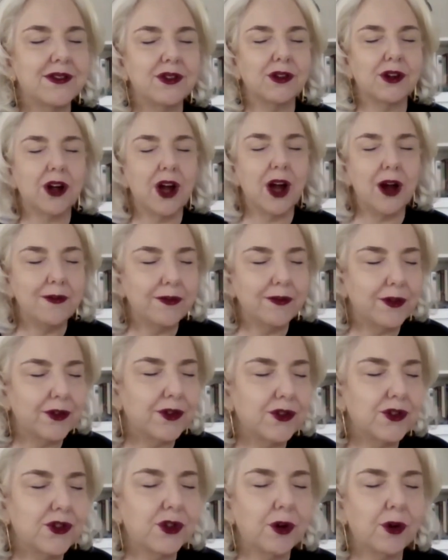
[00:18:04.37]

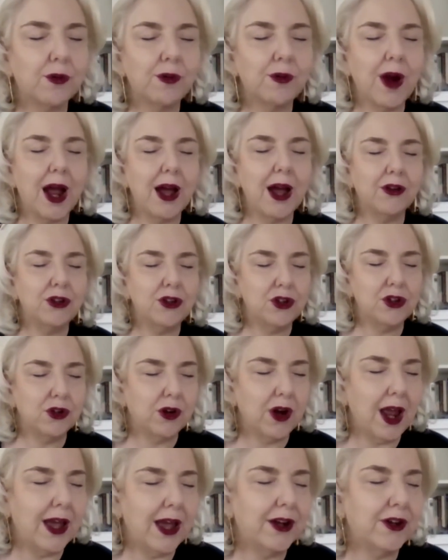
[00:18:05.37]
circumference around
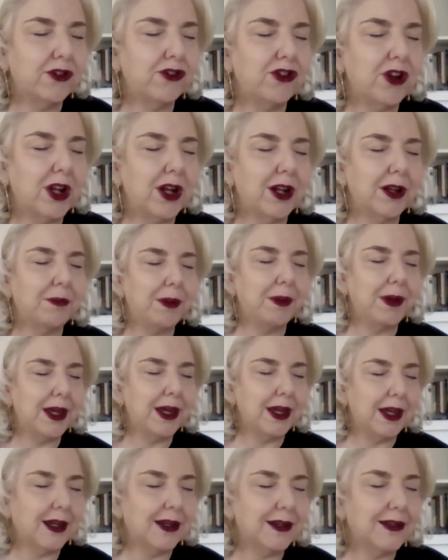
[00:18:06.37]
your energetic
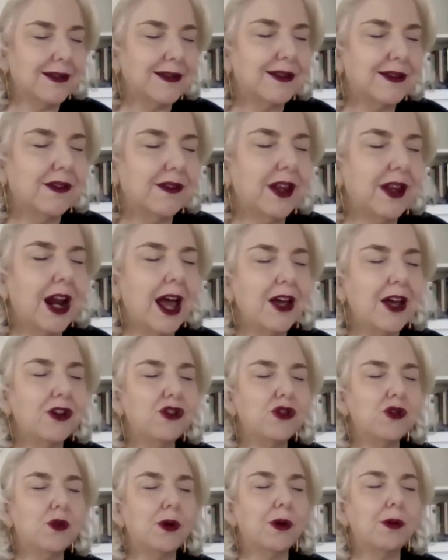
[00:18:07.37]
being so that
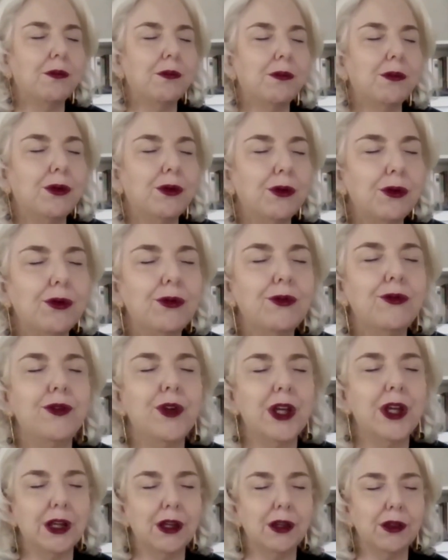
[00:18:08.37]
as you are
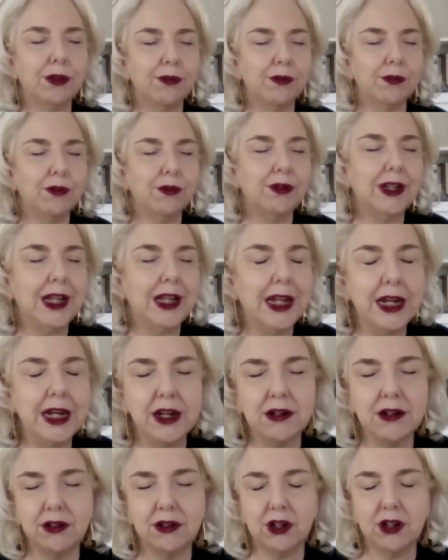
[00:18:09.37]
moving through
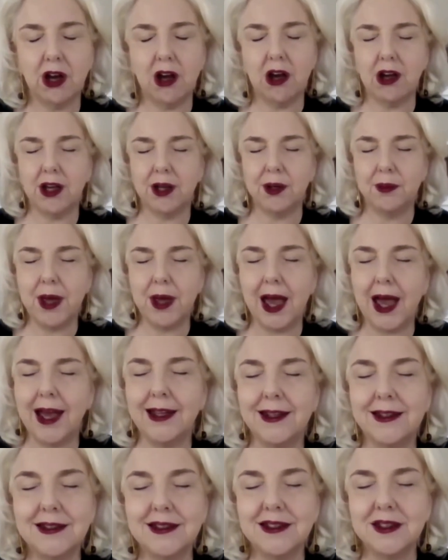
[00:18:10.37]
linear time
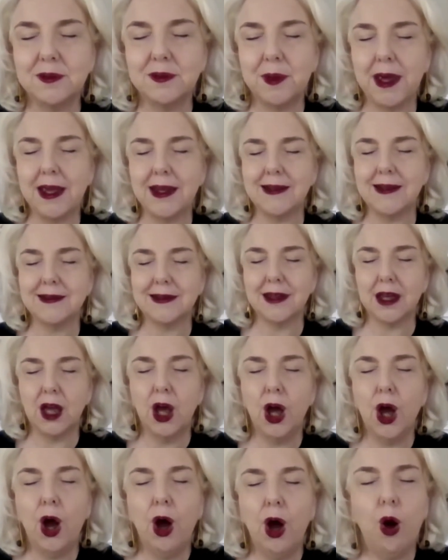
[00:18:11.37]
and space,
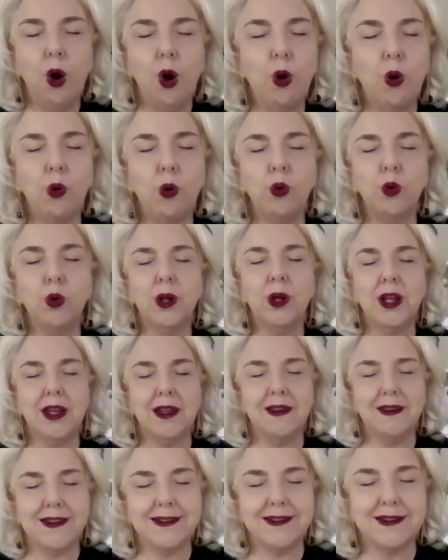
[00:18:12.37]

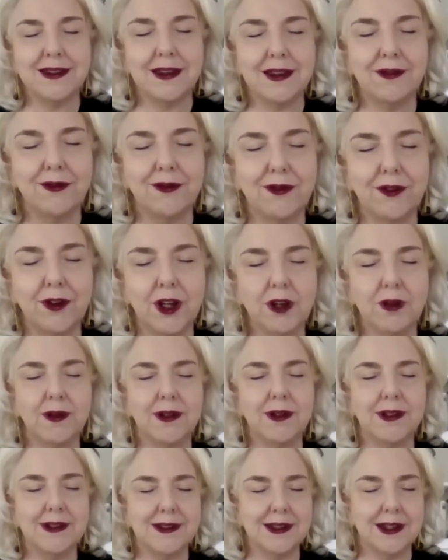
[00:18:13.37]
holding this
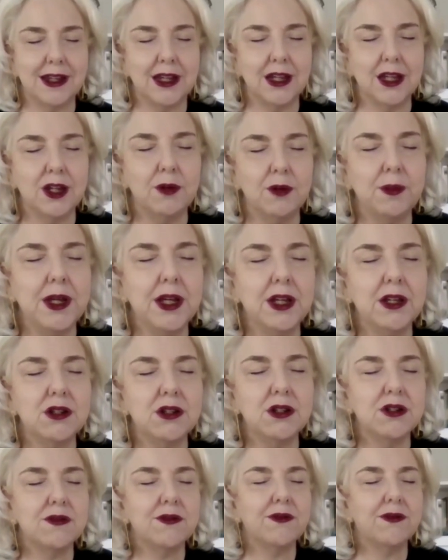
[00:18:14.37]
frequency, you
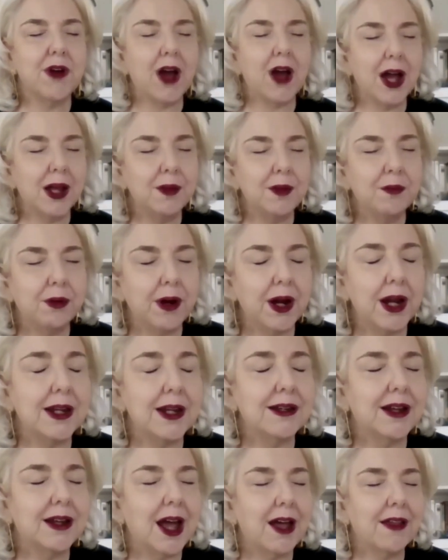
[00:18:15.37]
begin to
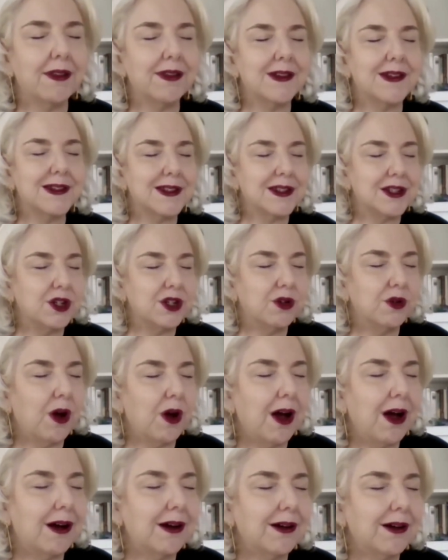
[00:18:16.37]
vibrate at this new
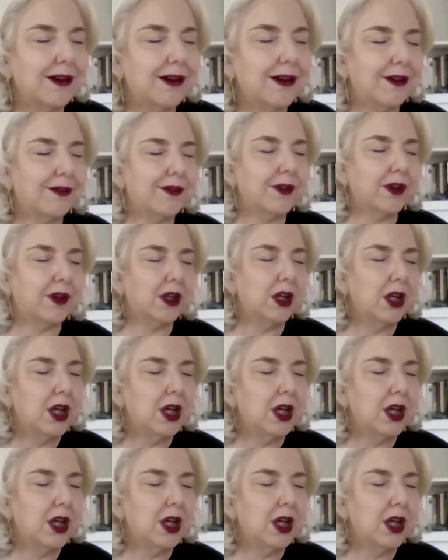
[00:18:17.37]
octave,